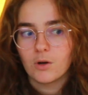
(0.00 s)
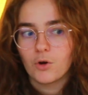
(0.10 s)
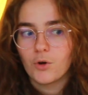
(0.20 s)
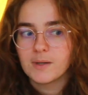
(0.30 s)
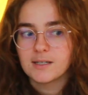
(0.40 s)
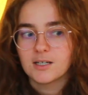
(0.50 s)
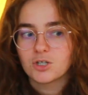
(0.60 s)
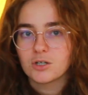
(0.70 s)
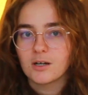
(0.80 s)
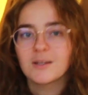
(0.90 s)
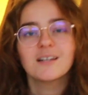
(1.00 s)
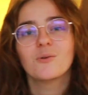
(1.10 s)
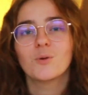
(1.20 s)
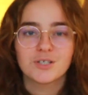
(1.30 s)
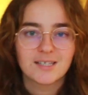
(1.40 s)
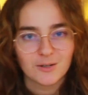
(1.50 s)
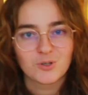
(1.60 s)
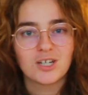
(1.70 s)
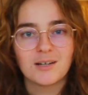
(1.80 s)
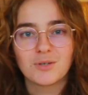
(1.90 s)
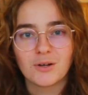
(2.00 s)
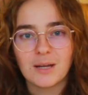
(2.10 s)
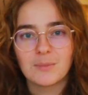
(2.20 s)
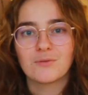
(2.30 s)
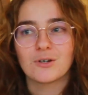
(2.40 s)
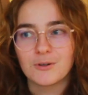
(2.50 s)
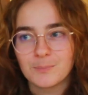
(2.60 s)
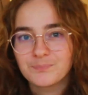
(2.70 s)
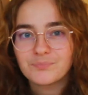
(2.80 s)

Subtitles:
accommodation. I mean, it was still cheap, don't get me wrong,